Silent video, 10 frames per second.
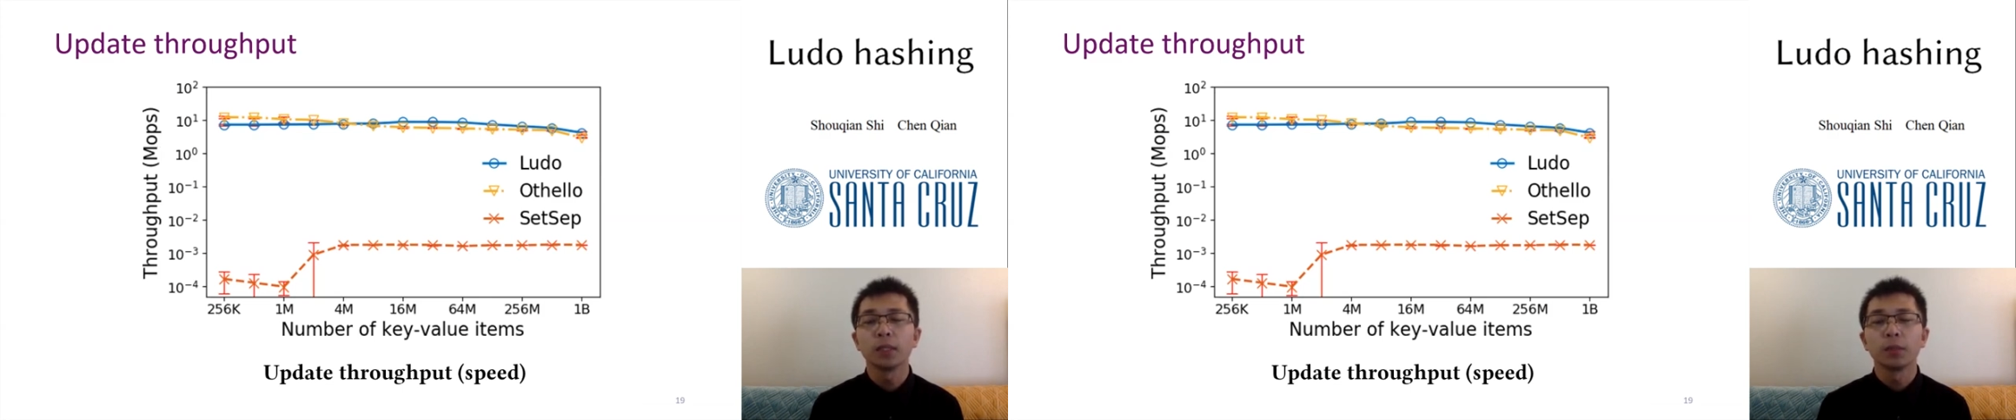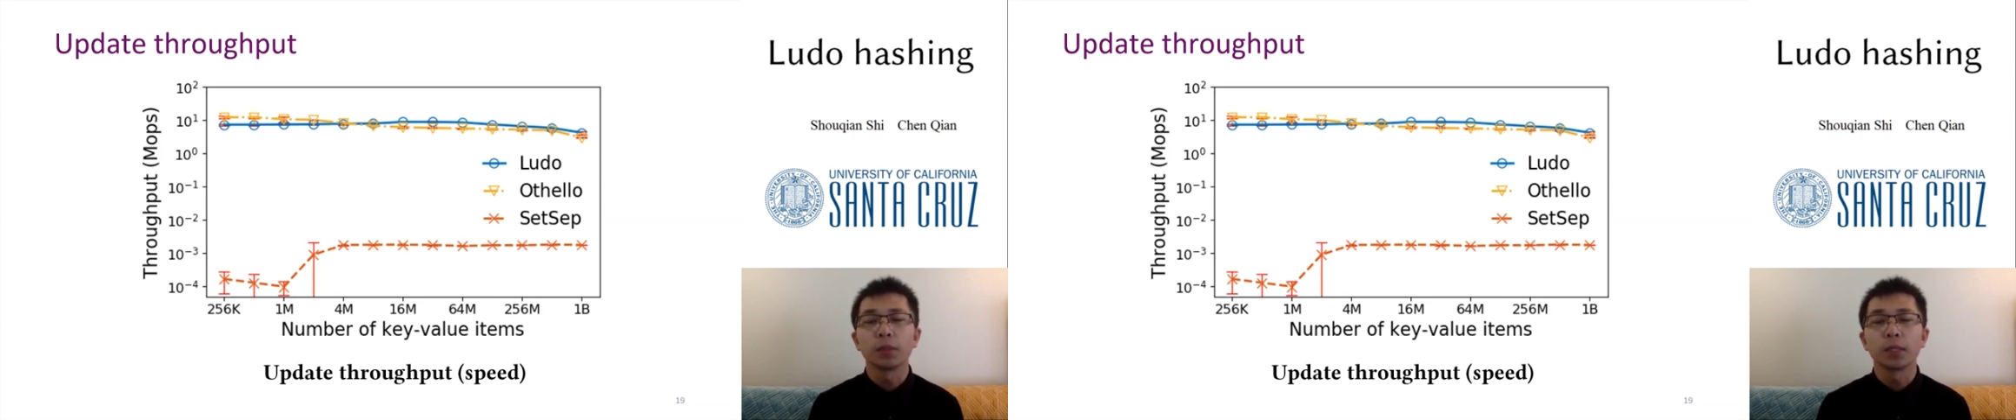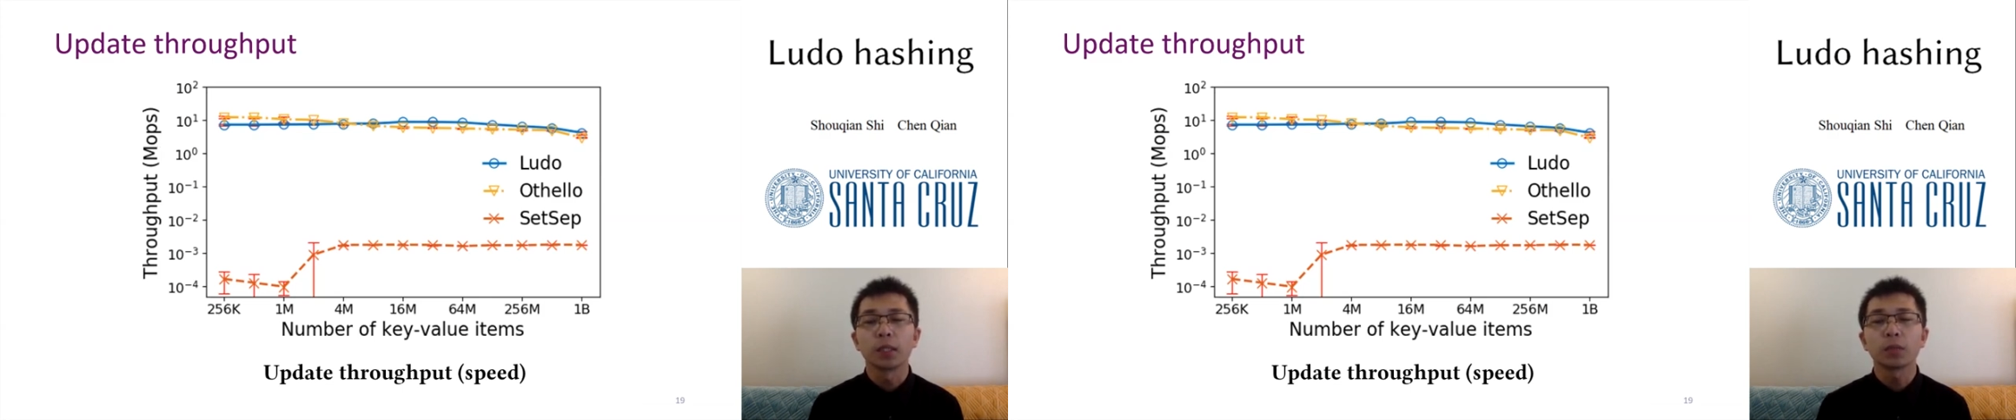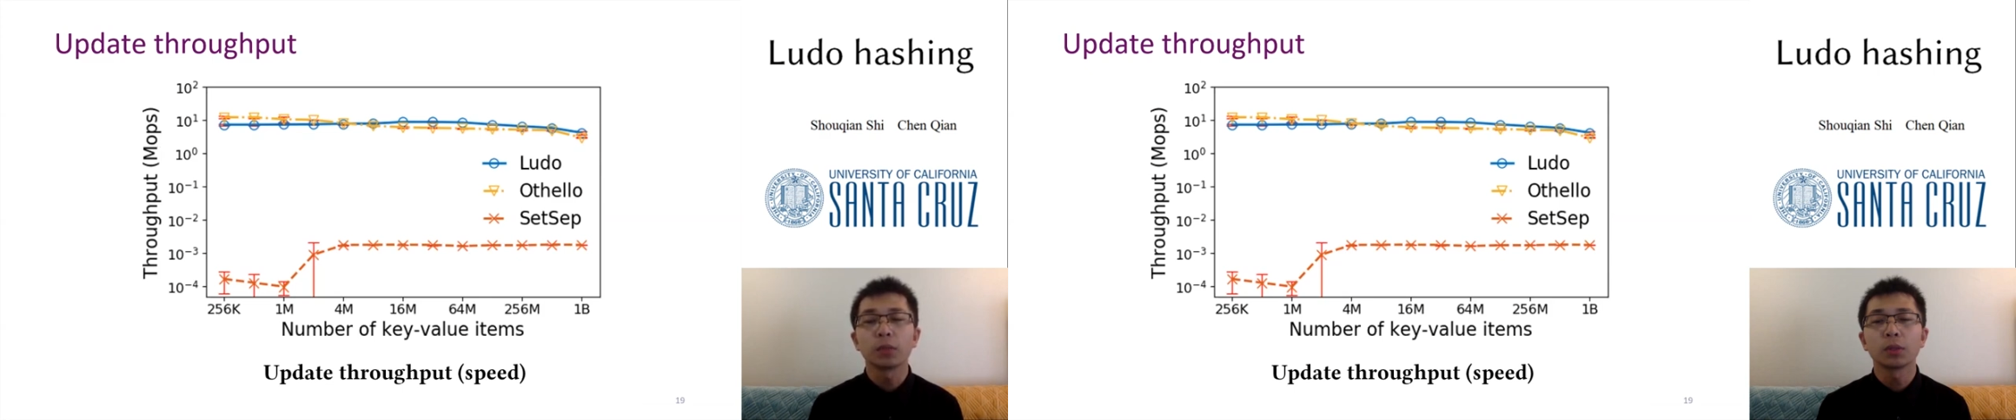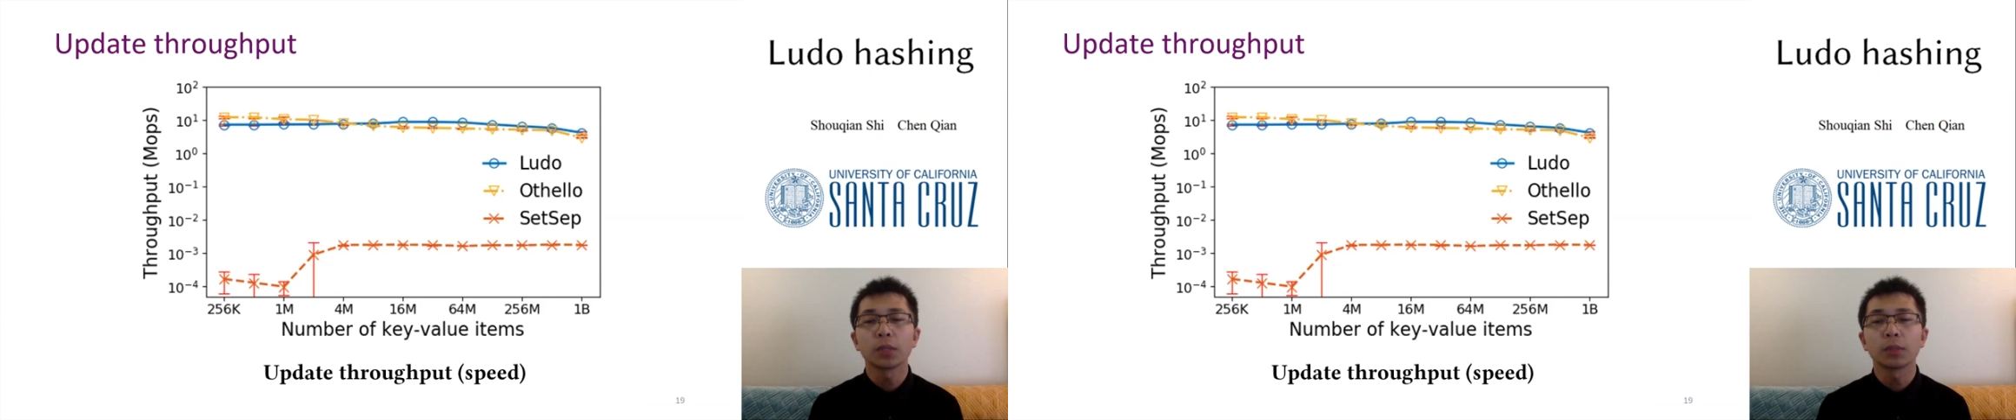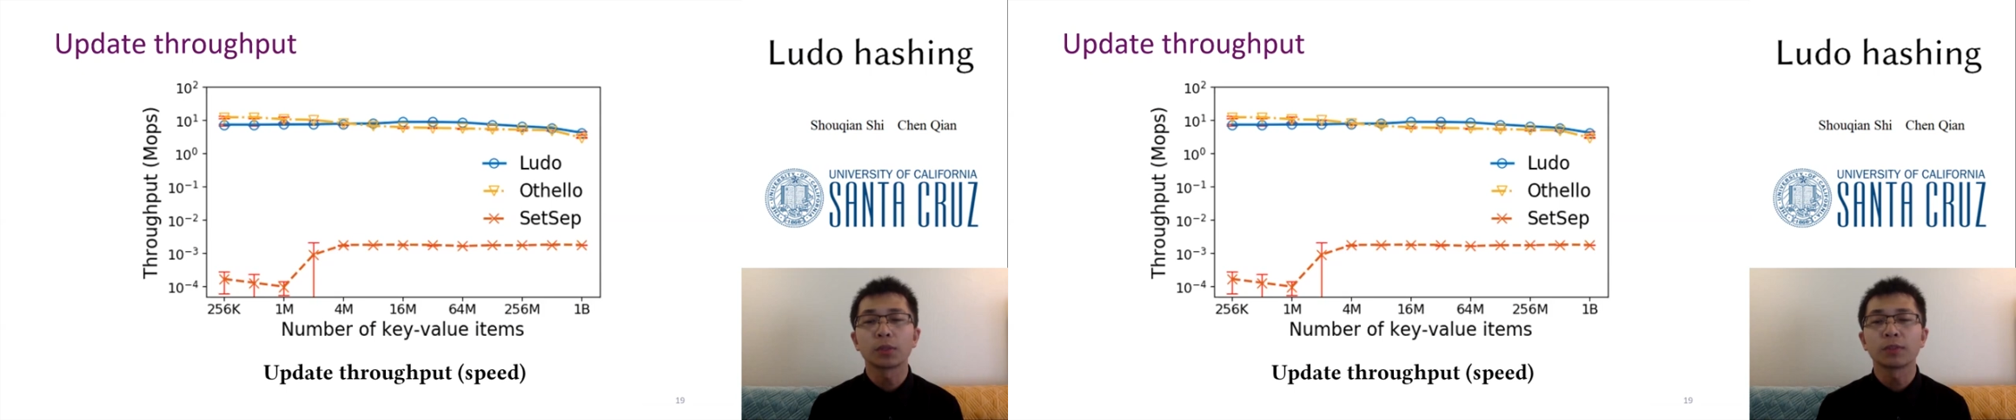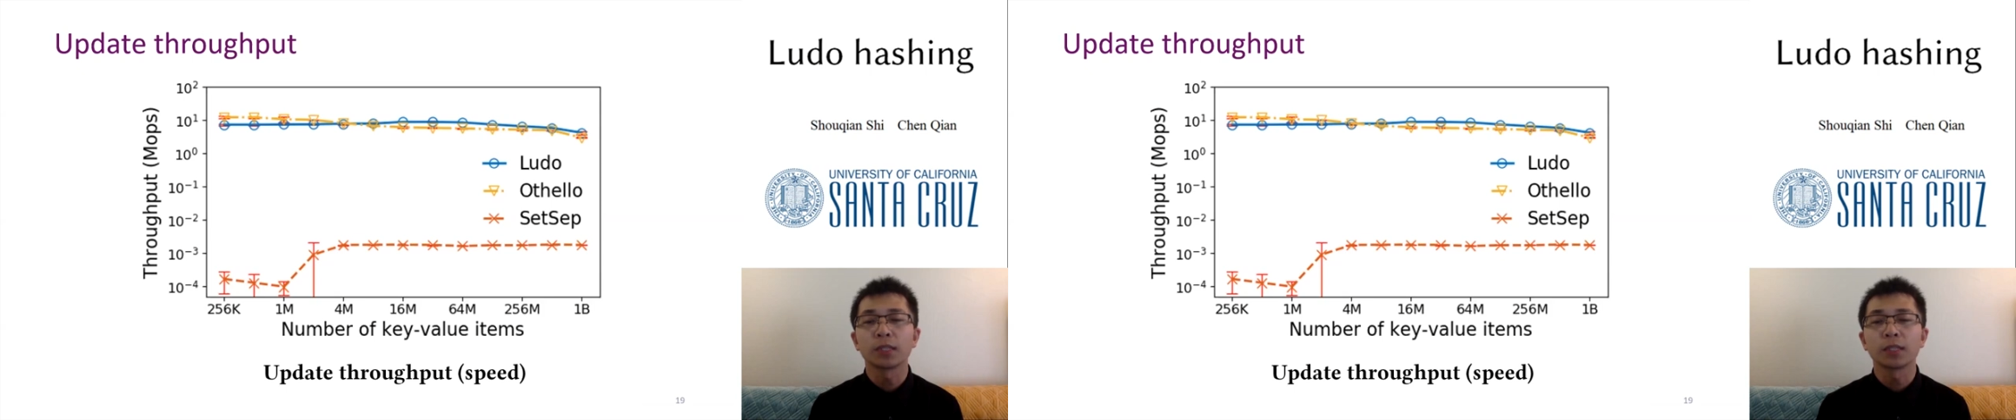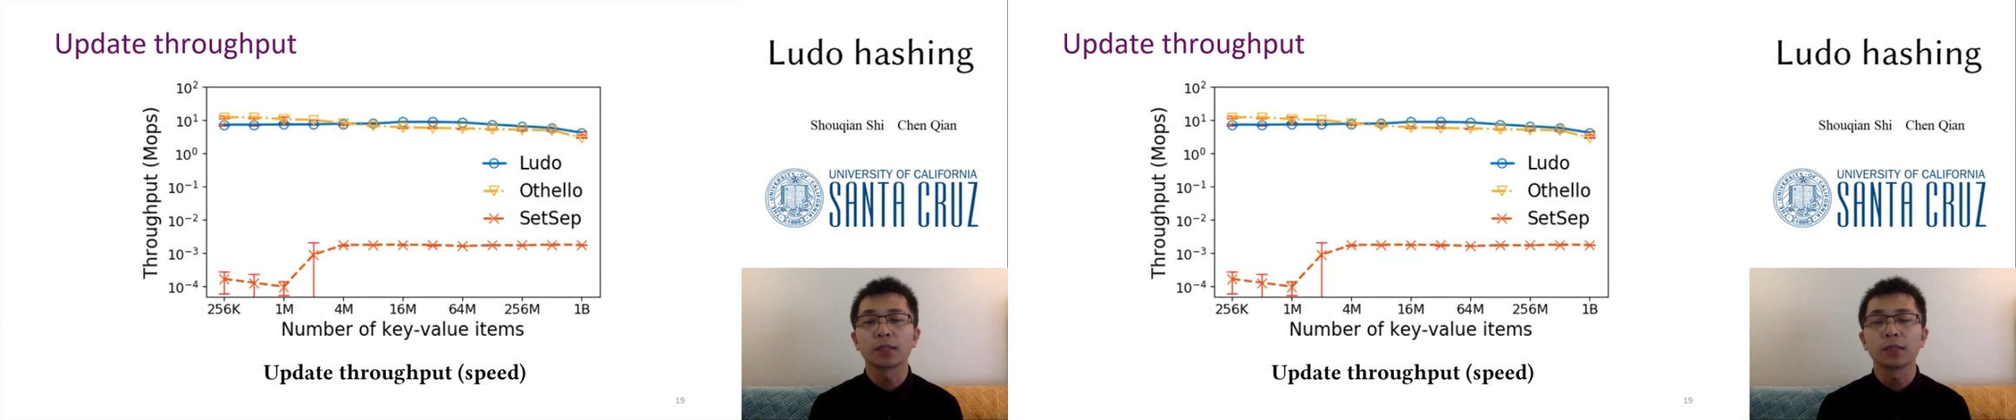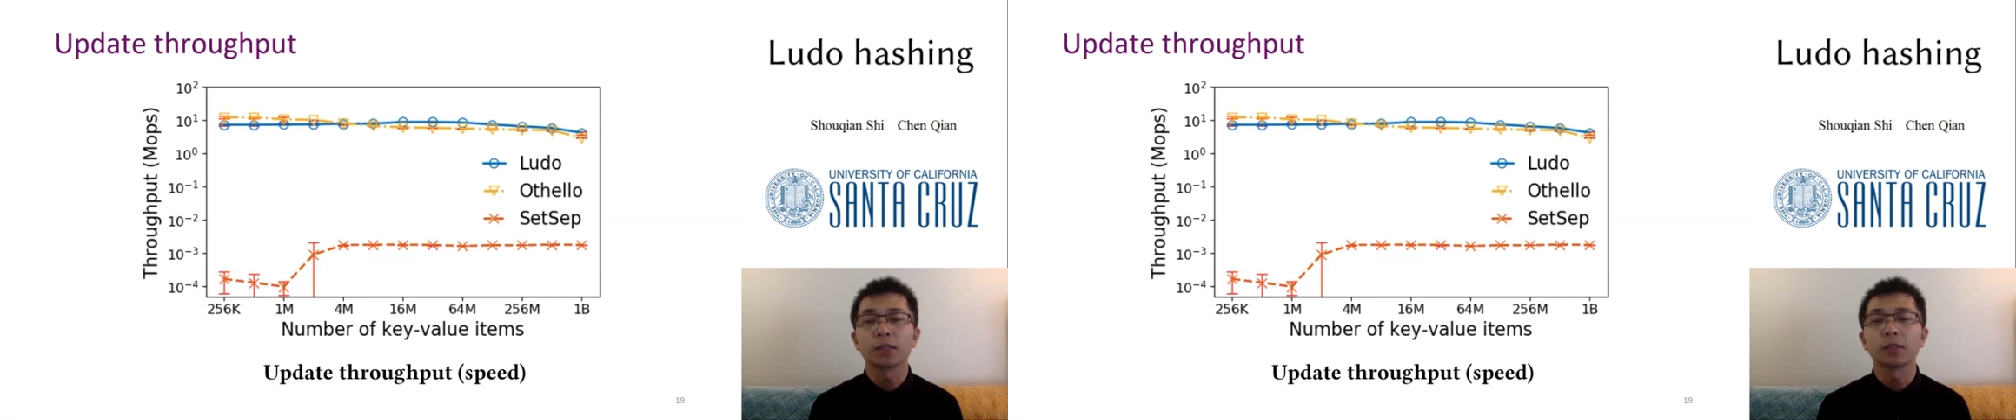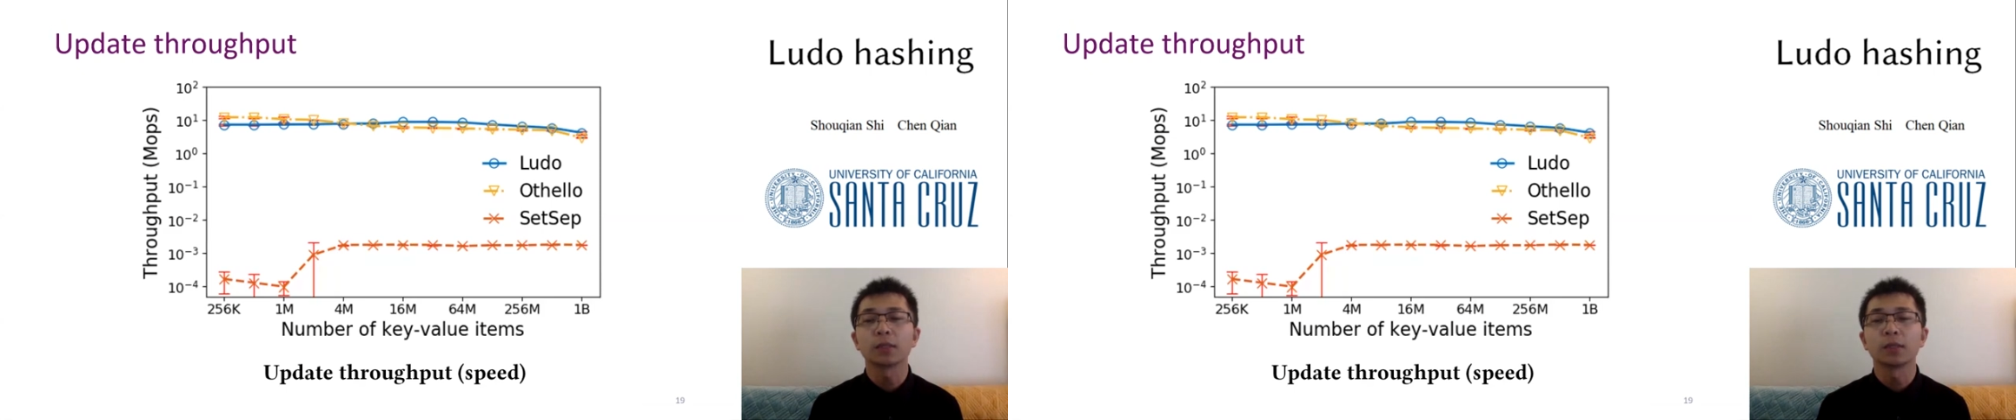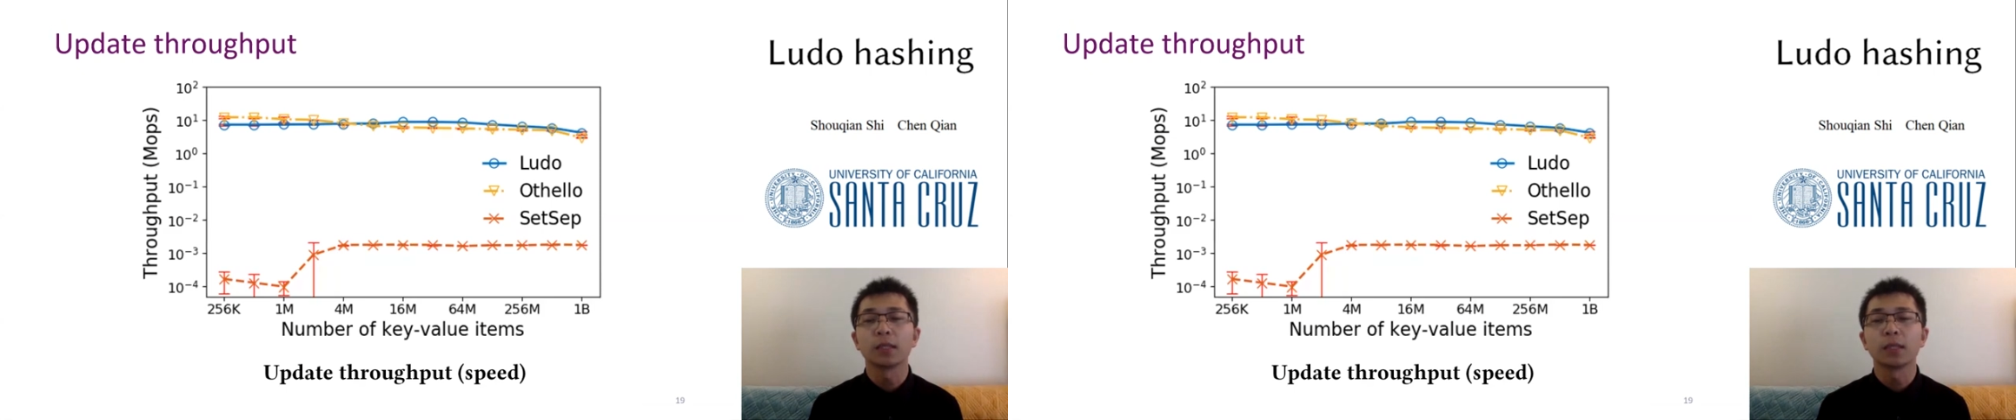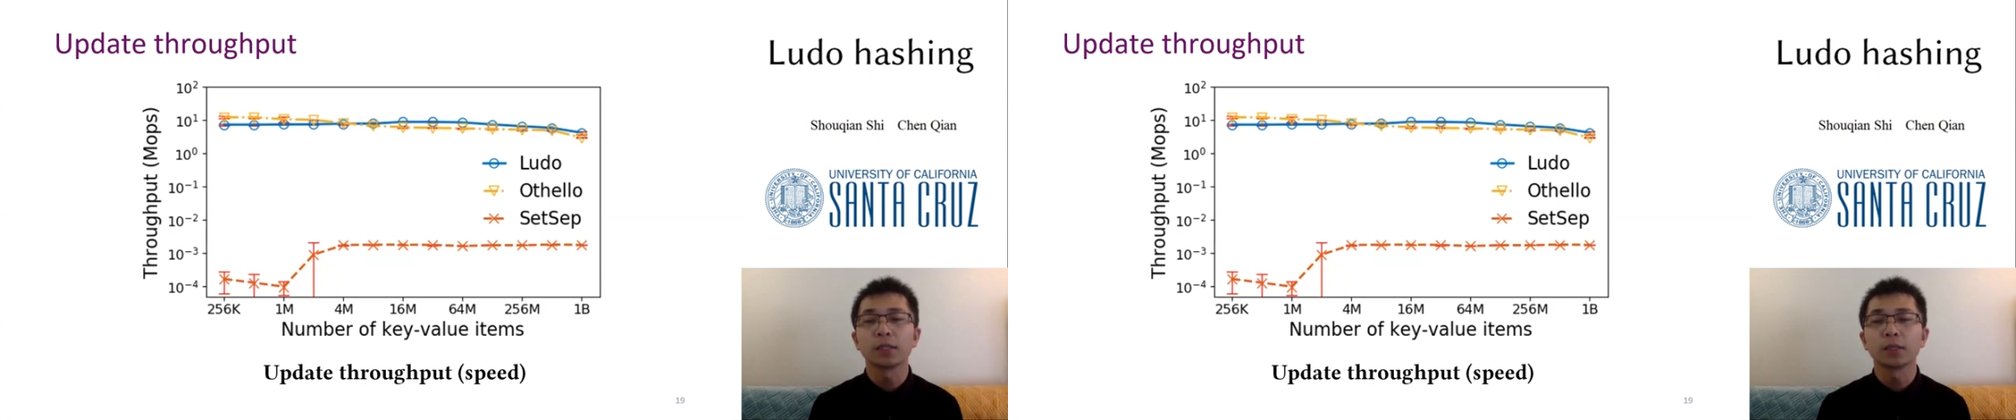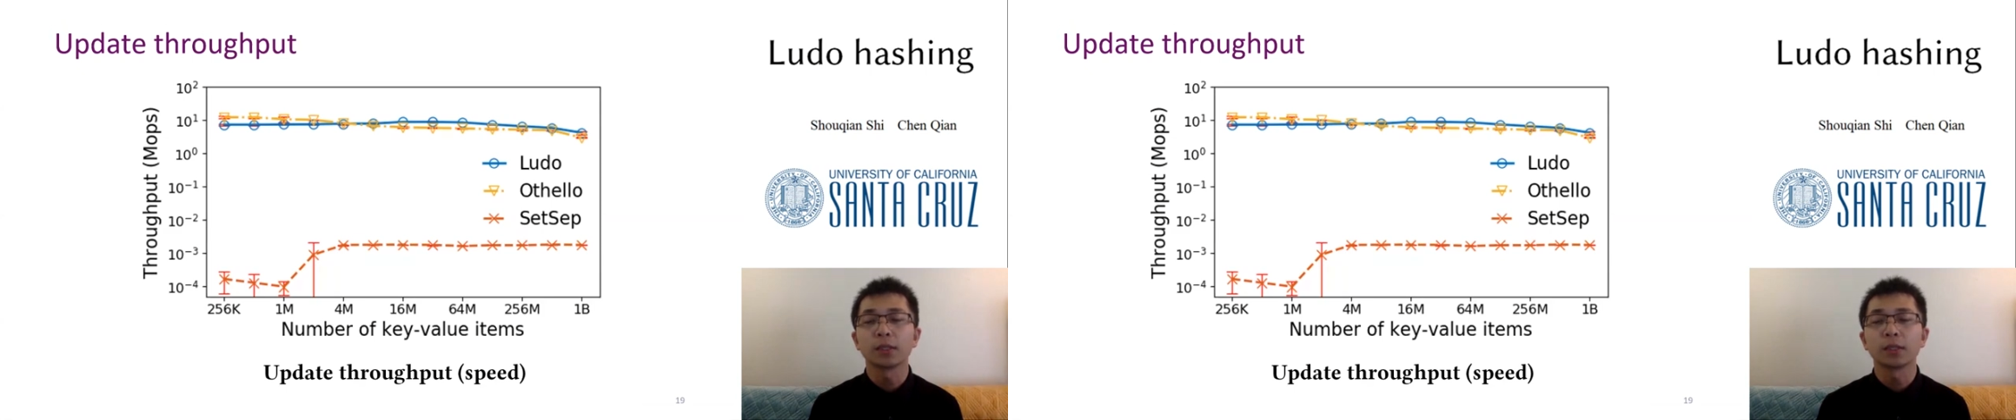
with equal number of insertions, deletions,